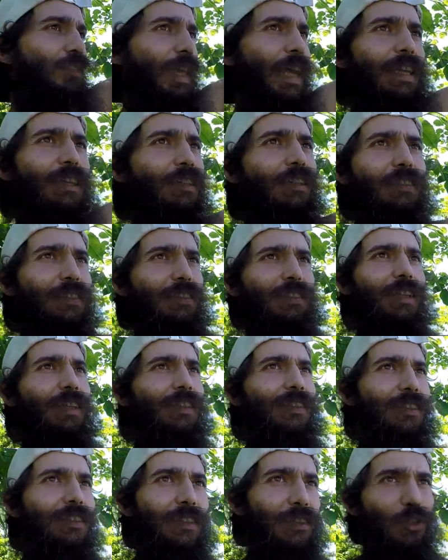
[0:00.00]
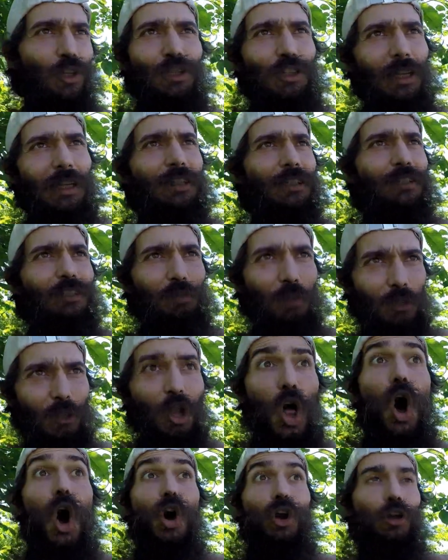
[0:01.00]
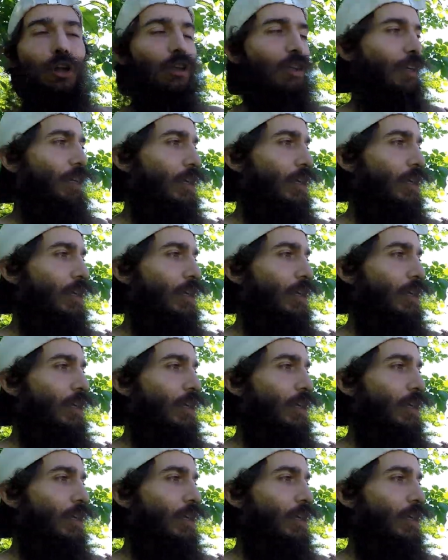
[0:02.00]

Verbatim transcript: endless, not endless, but long.